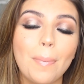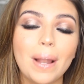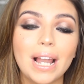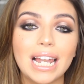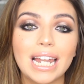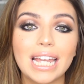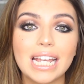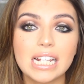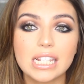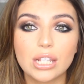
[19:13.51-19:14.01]

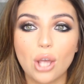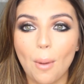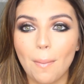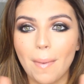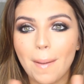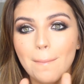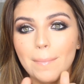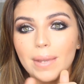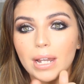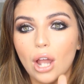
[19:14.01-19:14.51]
please
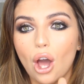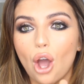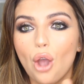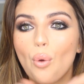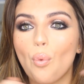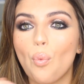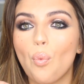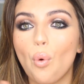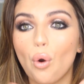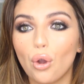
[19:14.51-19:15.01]
comment
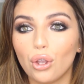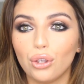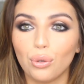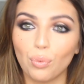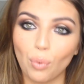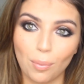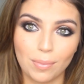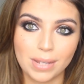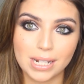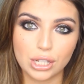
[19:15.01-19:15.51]
below what you
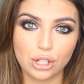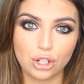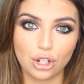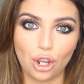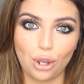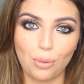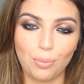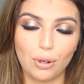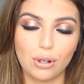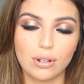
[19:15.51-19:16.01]
want me to
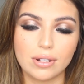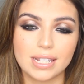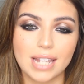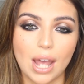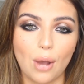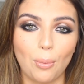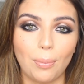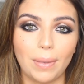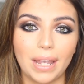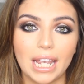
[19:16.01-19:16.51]
do, because
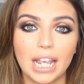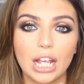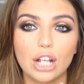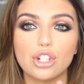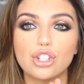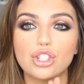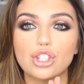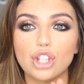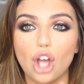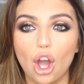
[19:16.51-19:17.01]
that would be
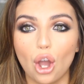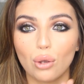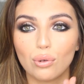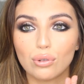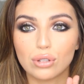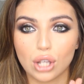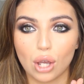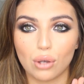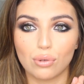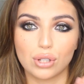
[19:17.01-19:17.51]
so
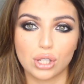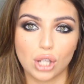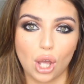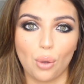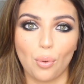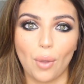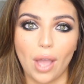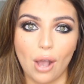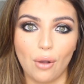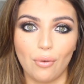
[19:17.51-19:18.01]

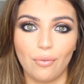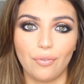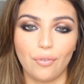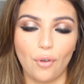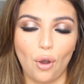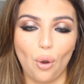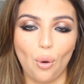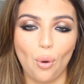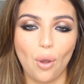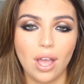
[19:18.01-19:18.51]

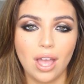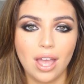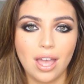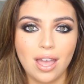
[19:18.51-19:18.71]
helpful.